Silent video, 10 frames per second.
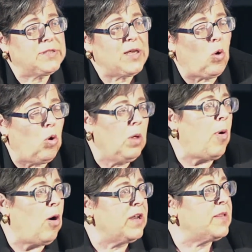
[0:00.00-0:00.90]
They're all
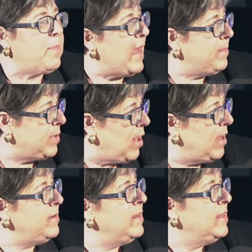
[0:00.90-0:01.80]
part of the
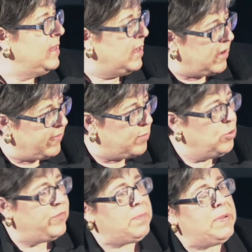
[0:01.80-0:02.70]
pipeline of
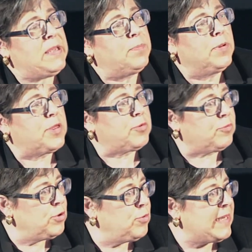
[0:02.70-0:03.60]
moving people
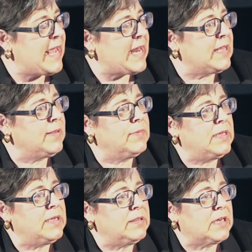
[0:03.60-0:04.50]
through and getting them
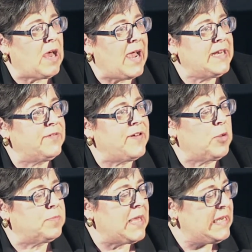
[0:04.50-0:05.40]
the kind of
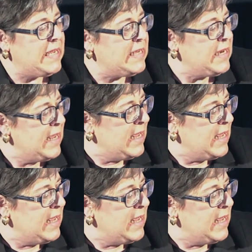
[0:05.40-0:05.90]
help they need